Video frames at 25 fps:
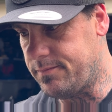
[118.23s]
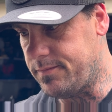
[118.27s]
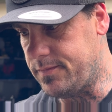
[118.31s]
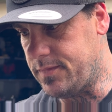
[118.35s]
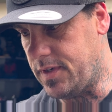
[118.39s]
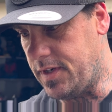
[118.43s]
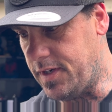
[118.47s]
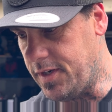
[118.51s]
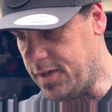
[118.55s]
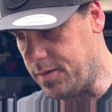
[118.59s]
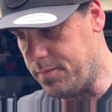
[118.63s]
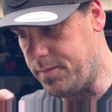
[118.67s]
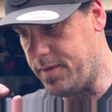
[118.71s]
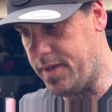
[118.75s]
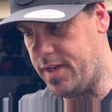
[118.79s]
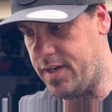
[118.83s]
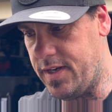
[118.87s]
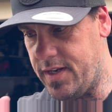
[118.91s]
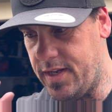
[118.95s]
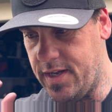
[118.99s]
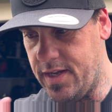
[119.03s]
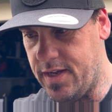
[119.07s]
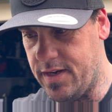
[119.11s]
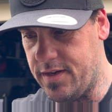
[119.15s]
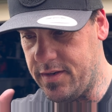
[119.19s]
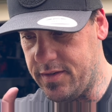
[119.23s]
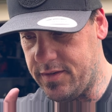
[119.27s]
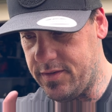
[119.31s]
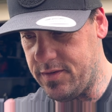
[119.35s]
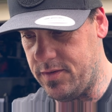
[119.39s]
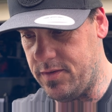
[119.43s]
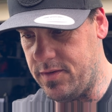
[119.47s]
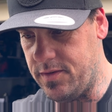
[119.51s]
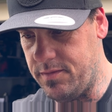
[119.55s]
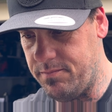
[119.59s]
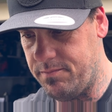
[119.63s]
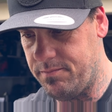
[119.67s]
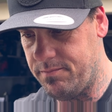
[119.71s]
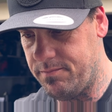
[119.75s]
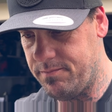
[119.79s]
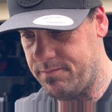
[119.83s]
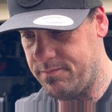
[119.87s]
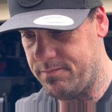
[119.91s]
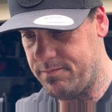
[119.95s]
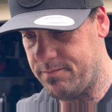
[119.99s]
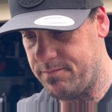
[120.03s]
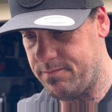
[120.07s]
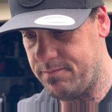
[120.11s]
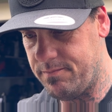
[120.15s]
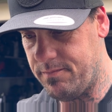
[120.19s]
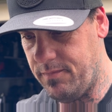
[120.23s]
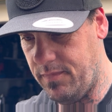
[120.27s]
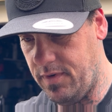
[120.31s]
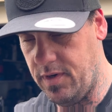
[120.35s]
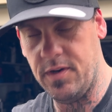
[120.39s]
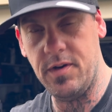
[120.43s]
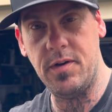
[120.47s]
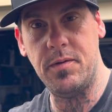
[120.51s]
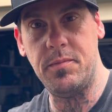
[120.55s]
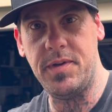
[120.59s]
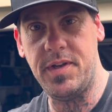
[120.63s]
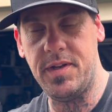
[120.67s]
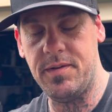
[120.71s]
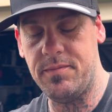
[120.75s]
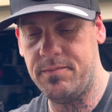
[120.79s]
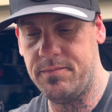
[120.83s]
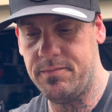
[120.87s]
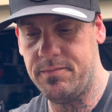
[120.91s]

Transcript: A little bit out of time, a little bit.